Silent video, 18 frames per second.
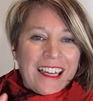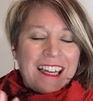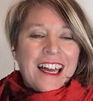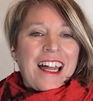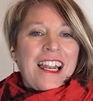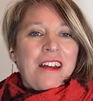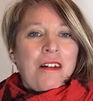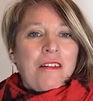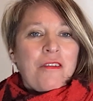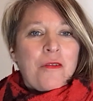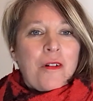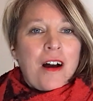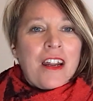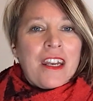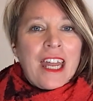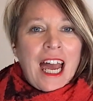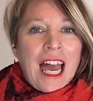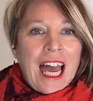Hello
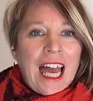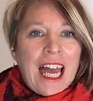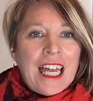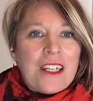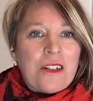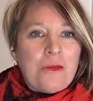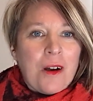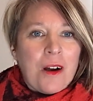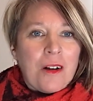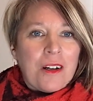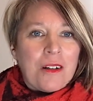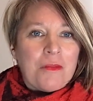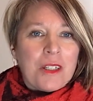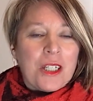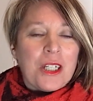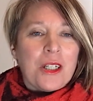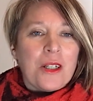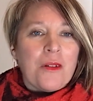everyone, and welcome
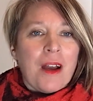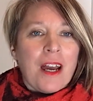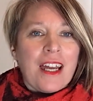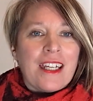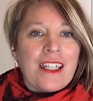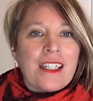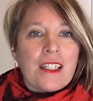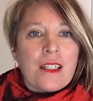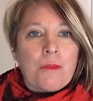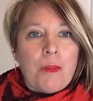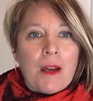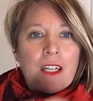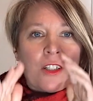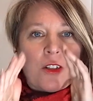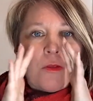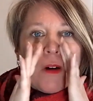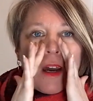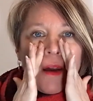to a
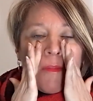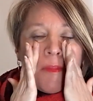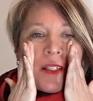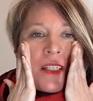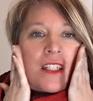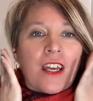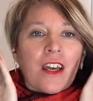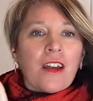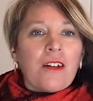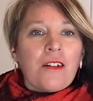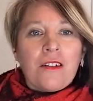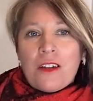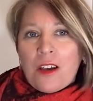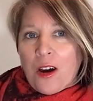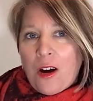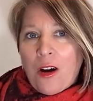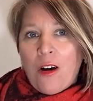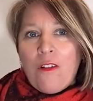special
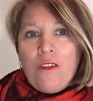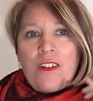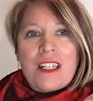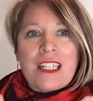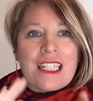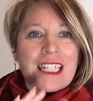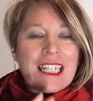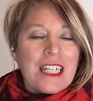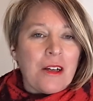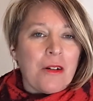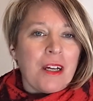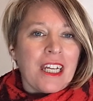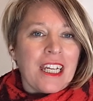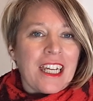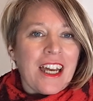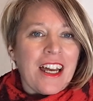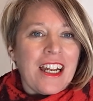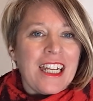episode of
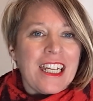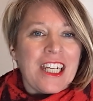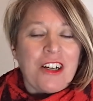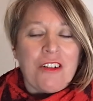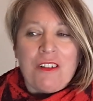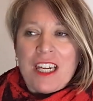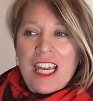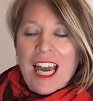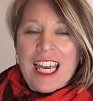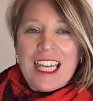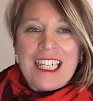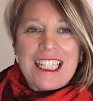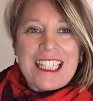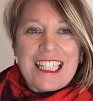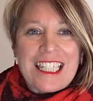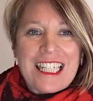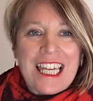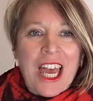Sequin Girly
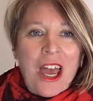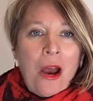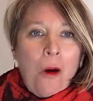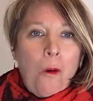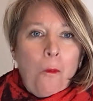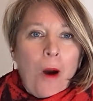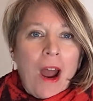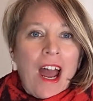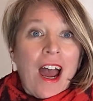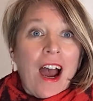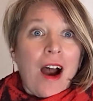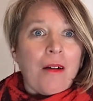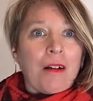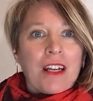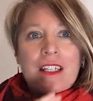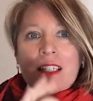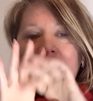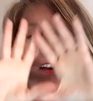Creates, where I'm
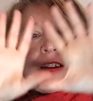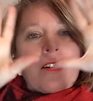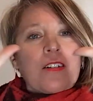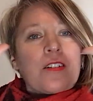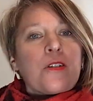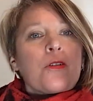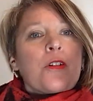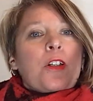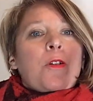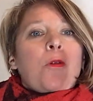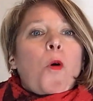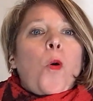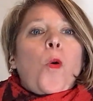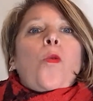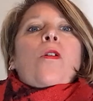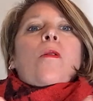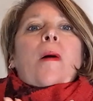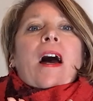going to talk to you
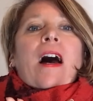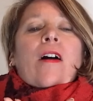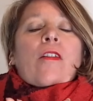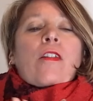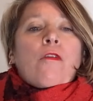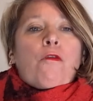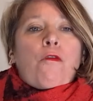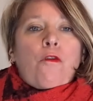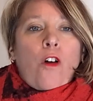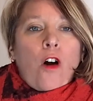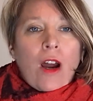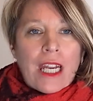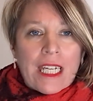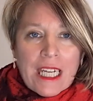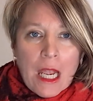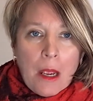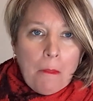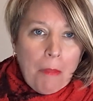all about the
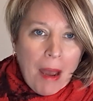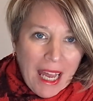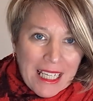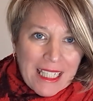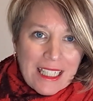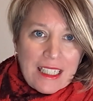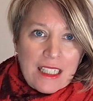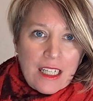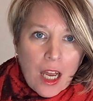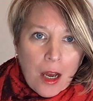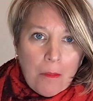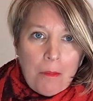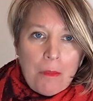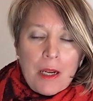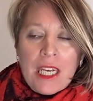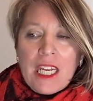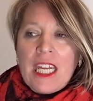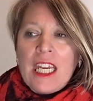Friday Pattern
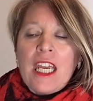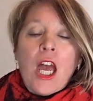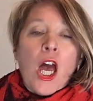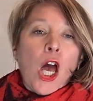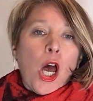Company